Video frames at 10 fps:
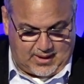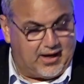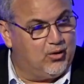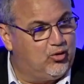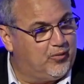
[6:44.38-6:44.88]
I
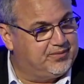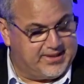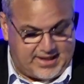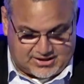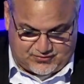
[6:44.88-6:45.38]
hope the
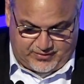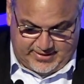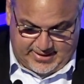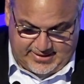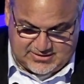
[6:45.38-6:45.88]
next 3
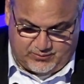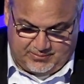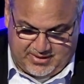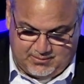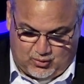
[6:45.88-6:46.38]
days will
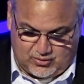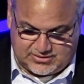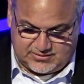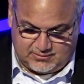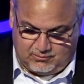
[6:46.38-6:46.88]
be
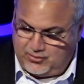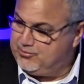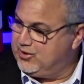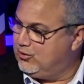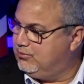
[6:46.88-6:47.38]

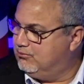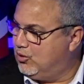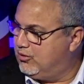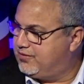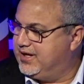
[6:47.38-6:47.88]

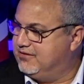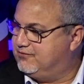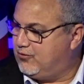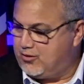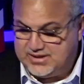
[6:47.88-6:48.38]
both
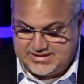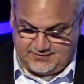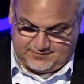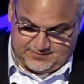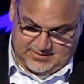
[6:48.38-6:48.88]
informative
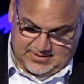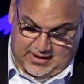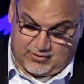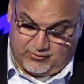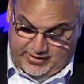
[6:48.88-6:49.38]

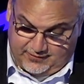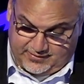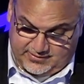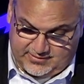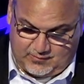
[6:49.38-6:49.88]
and
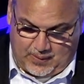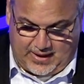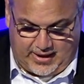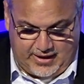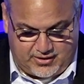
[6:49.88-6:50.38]
relevant.
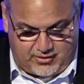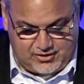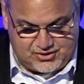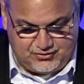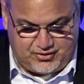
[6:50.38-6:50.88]
I
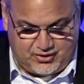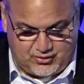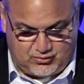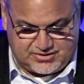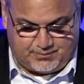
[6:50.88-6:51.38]
encourage you to
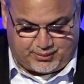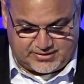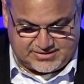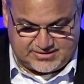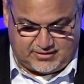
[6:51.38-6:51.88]
use the
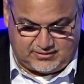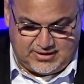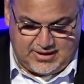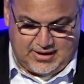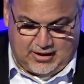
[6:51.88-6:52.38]
personal
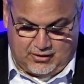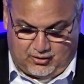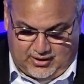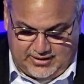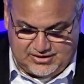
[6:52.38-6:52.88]

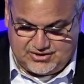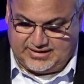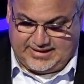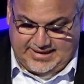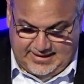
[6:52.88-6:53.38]
knowledge
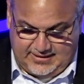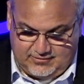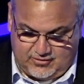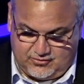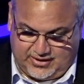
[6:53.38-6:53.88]

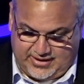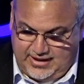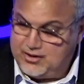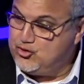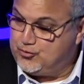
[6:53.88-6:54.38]
gained to
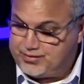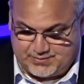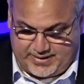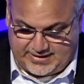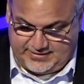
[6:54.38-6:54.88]
gain new
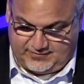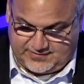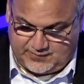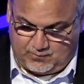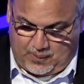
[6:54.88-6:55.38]

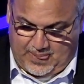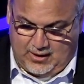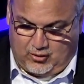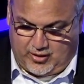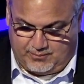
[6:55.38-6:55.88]
perspectives
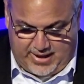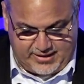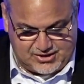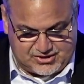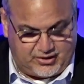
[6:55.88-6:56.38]
on
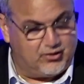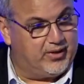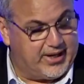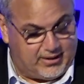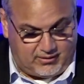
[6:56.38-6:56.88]
managing your
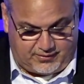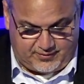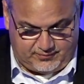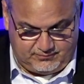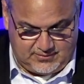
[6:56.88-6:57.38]
health,
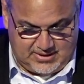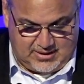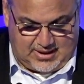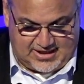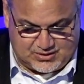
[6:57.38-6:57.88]

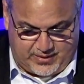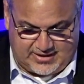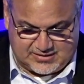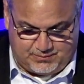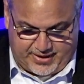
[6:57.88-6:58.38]
as well
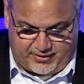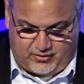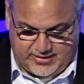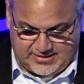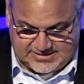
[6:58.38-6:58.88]
as better
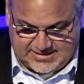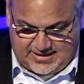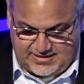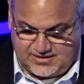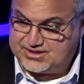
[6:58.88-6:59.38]

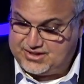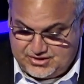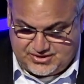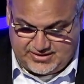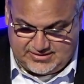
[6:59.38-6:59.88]
understand the
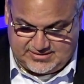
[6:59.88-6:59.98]
synergies